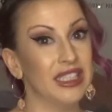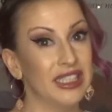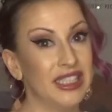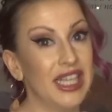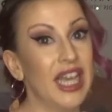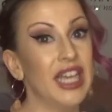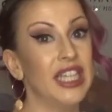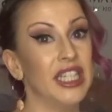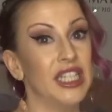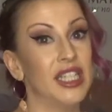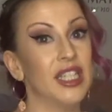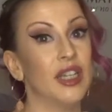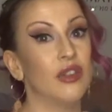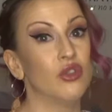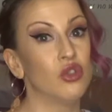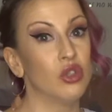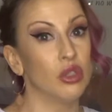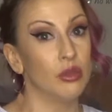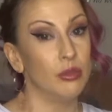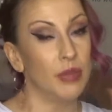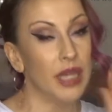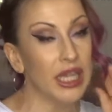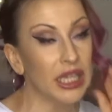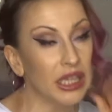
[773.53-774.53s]
get yourself
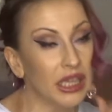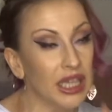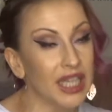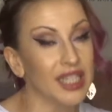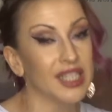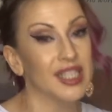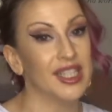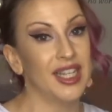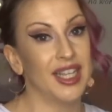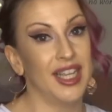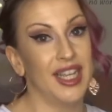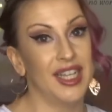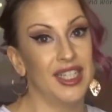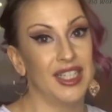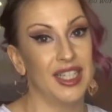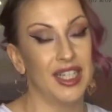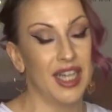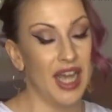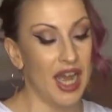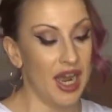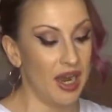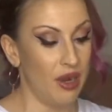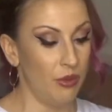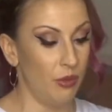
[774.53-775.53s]
some elasticated
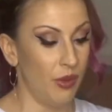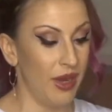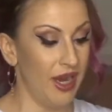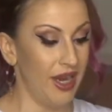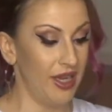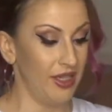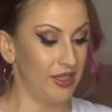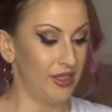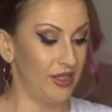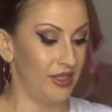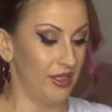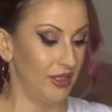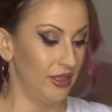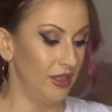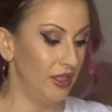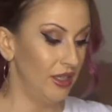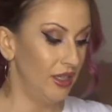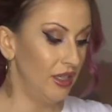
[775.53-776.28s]
high waist